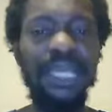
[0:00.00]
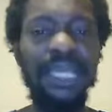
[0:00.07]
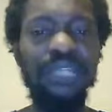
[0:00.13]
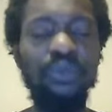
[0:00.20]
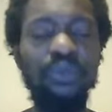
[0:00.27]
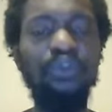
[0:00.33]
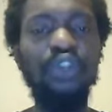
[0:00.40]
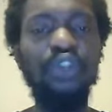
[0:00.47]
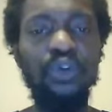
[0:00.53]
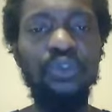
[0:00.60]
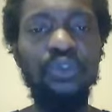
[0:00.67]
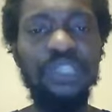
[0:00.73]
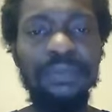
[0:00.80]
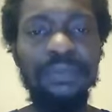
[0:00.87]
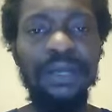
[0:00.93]
who
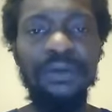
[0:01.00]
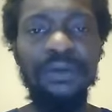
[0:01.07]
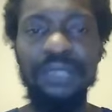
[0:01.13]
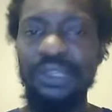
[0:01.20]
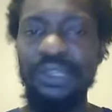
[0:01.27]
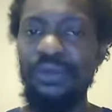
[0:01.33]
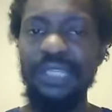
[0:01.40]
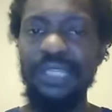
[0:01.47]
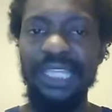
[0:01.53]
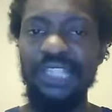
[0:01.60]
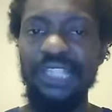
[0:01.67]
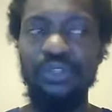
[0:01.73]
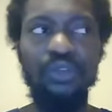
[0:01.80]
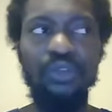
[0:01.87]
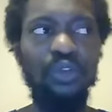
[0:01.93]
knows about cloning
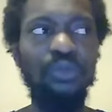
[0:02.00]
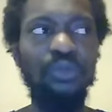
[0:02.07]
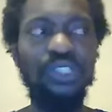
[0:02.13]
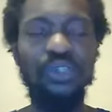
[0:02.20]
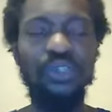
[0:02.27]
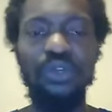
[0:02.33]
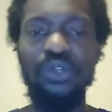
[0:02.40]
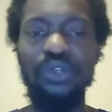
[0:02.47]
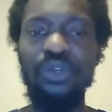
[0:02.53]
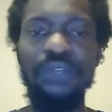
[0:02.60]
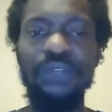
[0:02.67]
and you know what's going on,